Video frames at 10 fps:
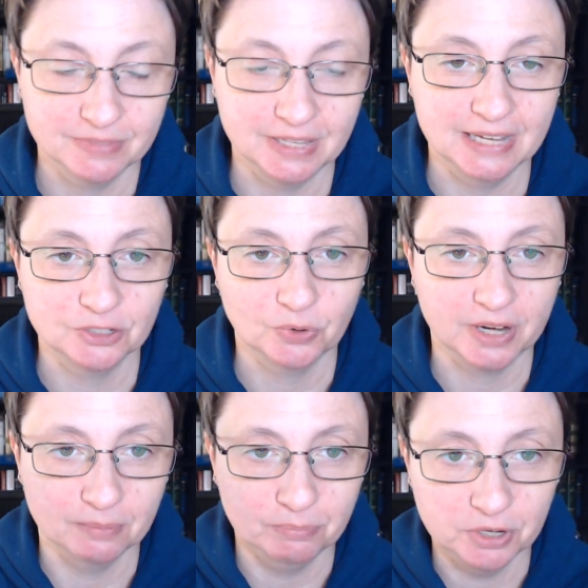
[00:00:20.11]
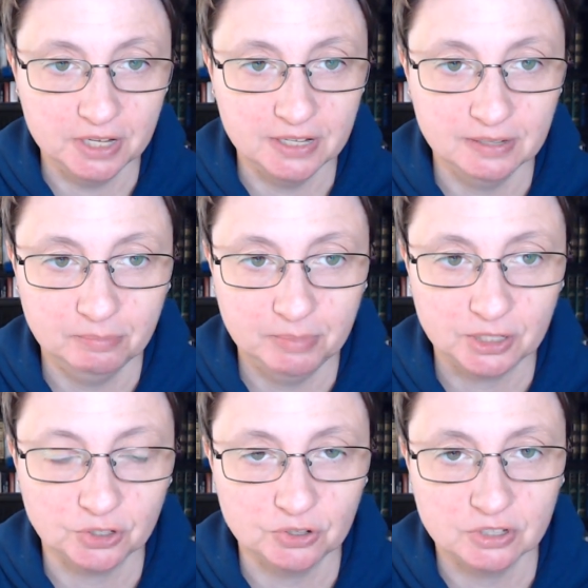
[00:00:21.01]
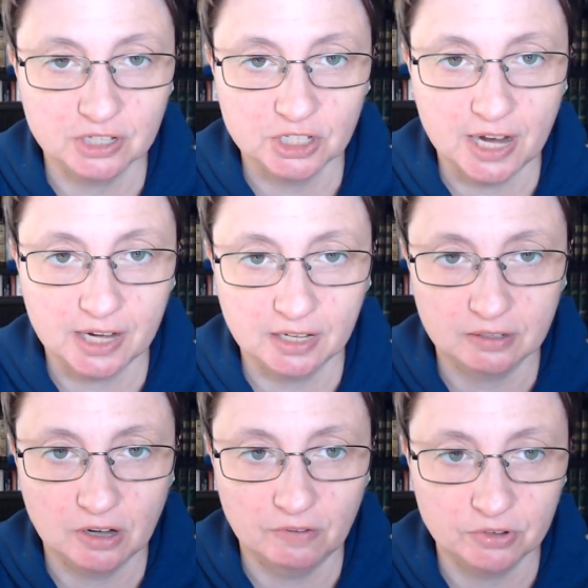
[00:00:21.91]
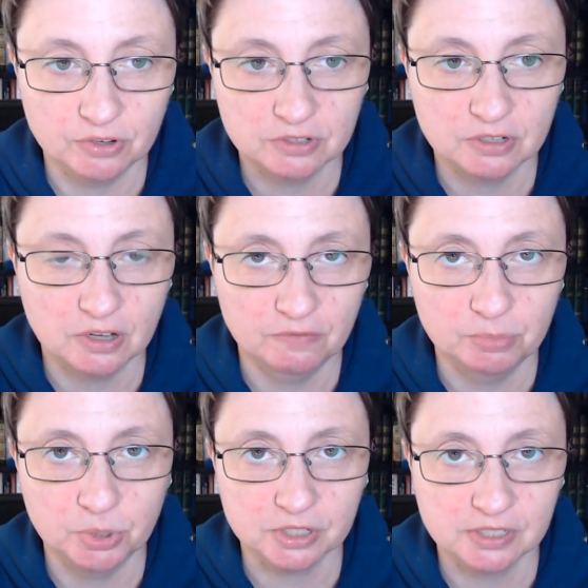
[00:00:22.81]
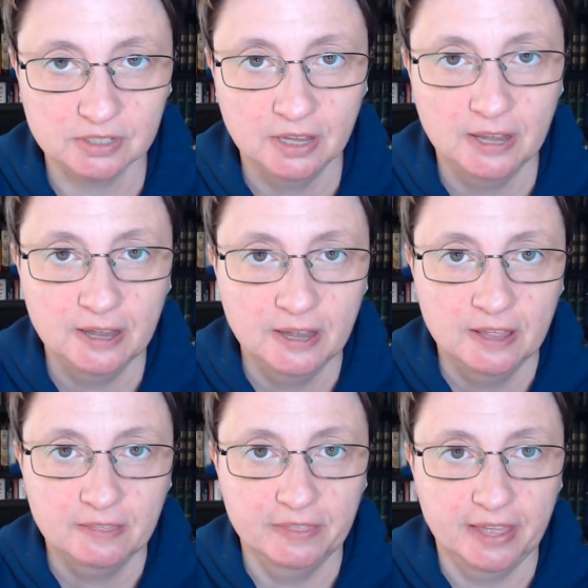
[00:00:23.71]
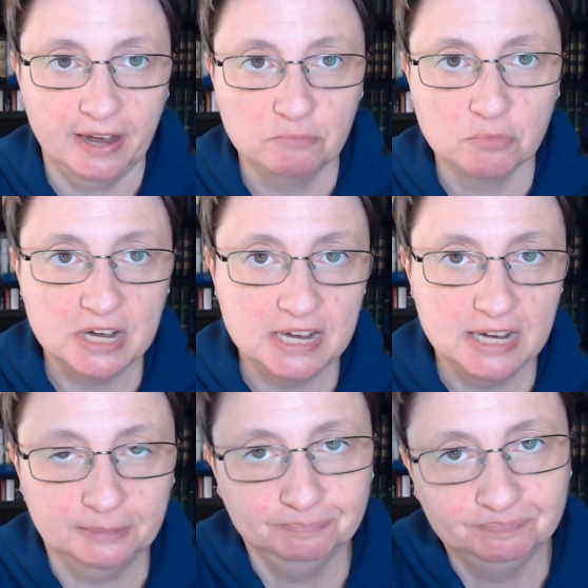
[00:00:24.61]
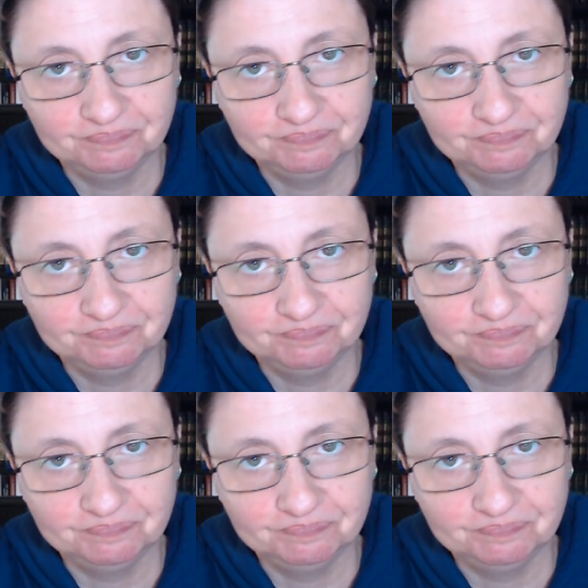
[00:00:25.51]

And so I can put in pictures like jacket covers of books that I'm reading.